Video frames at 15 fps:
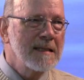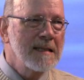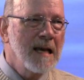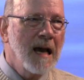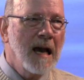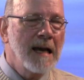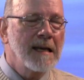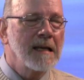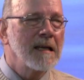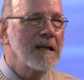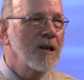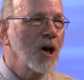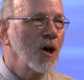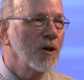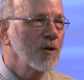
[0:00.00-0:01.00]
not
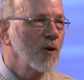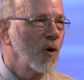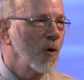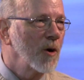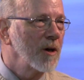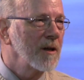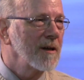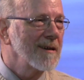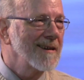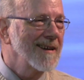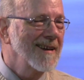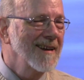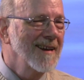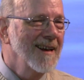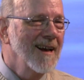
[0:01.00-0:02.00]
in an
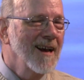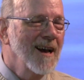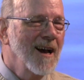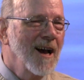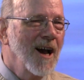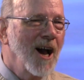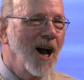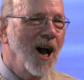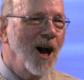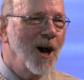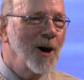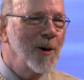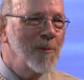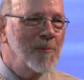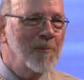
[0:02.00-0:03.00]
ongoing
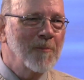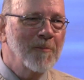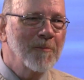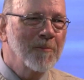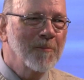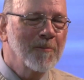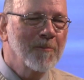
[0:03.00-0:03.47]
um,